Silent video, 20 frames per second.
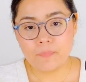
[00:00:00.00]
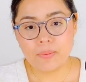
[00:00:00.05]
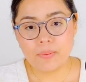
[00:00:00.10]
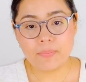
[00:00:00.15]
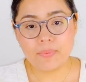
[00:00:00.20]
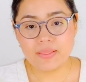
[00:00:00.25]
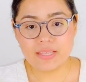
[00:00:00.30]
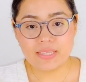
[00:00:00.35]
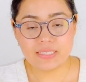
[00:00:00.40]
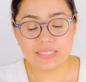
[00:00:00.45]

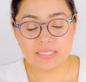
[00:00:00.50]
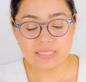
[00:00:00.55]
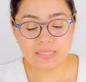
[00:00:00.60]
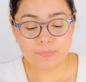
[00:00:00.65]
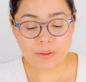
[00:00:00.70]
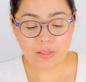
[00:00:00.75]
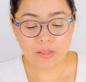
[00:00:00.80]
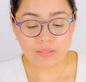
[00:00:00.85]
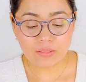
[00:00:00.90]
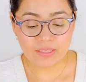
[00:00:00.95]
Maybe this is
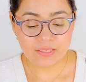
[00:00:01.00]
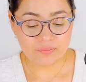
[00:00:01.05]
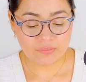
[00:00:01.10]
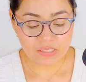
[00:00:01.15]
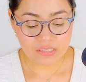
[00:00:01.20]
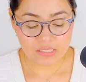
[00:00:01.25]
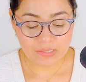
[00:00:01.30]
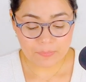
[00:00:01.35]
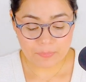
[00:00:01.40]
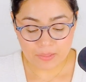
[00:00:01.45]
about leaving
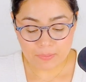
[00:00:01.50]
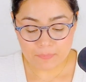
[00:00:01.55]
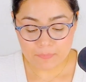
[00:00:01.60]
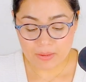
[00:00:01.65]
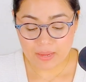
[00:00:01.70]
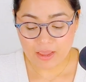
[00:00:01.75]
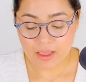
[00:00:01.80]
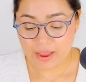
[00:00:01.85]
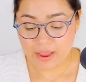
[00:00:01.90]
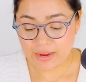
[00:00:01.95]
something
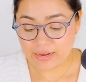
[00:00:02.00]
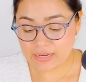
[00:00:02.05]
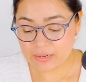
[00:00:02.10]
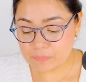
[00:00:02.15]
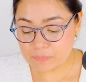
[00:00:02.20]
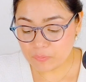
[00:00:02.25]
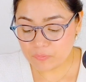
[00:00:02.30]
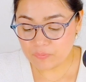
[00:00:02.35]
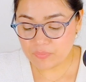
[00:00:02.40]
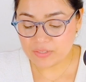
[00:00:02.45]
behind and
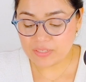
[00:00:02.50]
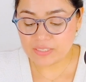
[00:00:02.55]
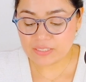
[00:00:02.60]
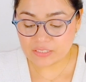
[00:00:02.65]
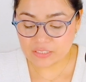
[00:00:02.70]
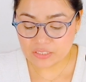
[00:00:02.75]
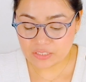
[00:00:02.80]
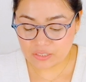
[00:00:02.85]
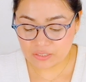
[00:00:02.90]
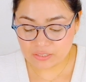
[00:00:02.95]
moving in a
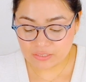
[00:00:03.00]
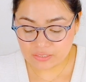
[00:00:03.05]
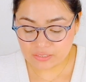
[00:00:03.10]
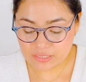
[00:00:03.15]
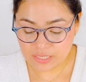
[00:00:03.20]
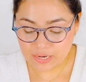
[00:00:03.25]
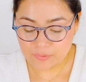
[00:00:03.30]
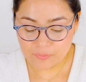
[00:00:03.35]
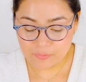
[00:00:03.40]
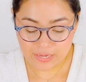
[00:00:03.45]
certain
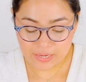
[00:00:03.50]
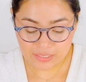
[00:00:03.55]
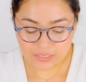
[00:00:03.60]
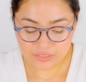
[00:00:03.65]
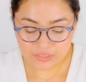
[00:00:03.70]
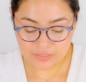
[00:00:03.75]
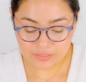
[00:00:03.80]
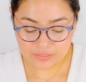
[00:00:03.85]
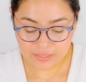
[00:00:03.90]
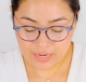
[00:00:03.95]

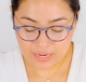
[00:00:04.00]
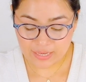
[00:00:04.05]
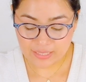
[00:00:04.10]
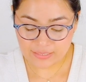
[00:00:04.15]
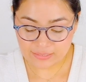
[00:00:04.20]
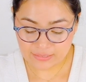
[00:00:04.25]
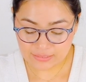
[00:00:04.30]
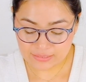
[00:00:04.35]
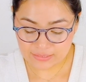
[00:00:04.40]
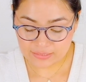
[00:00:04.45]
direction,
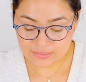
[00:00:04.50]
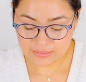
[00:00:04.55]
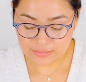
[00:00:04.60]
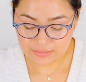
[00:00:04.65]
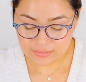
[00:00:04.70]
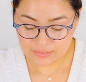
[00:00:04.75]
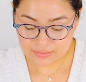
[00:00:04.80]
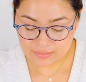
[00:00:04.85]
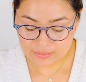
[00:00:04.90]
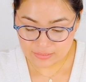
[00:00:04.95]
guys.
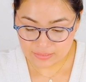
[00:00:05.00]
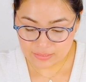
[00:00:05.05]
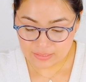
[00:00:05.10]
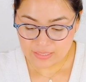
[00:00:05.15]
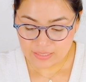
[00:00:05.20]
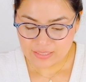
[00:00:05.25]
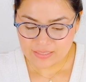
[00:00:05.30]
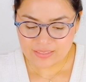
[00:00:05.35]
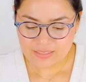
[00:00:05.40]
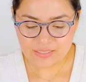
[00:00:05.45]

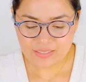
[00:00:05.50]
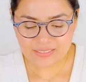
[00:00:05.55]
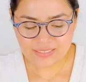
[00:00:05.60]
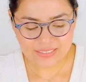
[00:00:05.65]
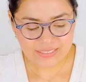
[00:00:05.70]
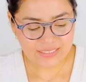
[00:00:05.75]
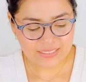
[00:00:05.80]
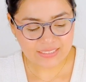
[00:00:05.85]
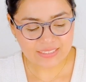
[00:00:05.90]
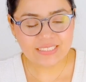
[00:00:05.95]
There
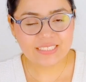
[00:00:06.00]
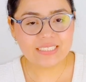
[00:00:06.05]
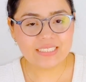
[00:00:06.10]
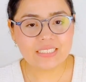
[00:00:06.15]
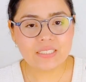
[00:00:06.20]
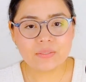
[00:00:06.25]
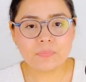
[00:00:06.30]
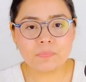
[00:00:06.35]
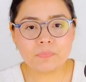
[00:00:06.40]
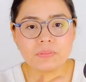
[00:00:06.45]
is, is
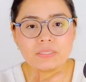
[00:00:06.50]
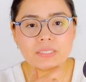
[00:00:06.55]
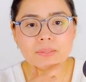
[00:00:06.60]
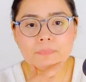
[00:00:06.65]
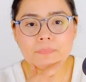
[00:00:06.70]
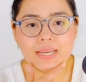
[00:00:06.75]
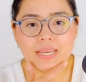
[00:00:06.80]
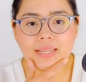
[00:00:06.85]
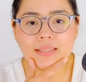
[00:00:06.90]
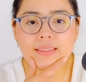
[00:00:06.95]
there
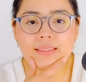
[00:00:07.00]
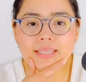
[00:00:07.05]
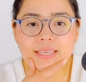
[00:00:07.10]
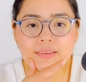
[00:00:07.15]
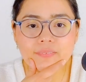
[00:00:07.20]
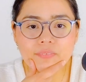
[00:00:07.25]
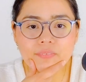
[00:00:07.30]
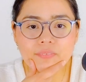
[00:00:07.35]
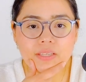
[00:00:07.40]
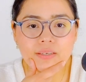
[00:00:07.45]
somebody
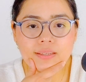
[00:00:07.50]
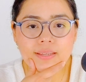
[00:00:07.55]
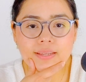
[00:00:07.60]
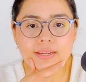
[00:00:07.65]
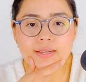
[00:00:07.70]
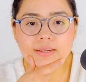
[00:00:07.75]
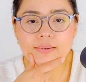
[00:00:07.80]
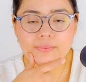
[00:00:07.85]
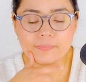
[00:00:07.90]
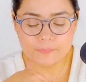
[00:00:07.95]
leaving
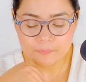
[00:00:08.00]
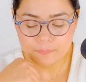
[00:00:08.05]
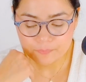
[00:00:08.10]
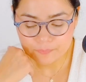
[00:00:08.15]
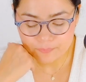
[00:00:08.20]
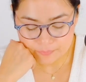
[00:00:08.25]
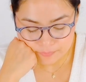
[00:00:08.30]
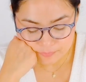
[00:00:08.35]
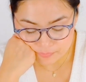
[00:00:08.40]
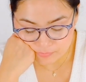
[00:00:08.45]
here?
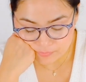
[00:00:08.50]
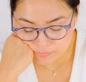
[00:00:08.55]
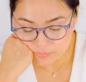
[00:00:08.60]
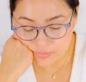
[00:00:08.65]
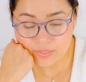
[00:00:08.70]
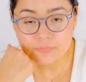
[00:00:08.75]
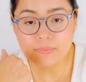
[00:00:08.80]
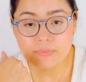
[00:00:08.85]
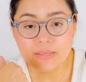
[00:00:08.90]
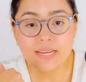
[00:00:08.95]

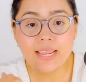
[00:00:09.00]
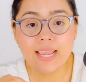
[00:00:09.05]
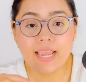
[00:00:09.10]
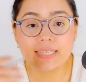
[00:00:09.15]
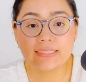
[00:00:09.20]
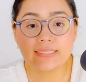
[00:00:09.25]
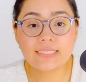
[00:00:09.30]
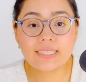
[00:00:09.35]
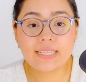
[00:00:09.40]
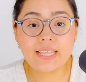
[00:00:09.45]
Somebody
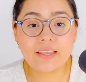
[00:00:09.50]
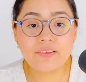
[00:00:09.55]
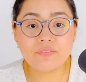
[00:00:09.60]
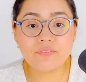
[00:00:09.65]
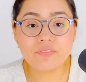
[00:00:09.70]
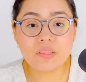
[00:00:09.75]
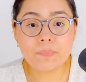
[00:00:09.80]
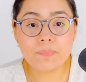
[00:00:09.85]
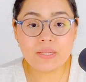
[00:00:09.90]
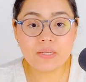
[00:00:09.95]
has
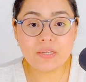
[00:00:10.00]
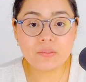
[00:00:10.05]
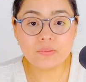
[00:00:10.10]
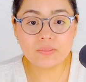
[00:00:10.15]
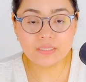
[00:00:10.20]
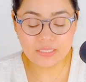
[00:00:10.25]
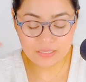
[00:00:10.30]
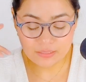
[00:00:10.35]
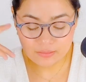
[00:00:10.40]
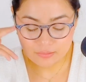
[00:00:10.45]
left the
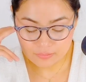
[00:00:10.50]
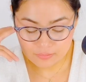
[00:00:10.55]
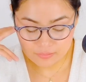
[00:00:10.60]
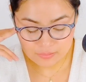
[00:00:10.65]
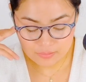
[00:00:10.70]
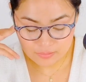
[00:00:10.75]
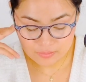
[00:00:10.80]
building.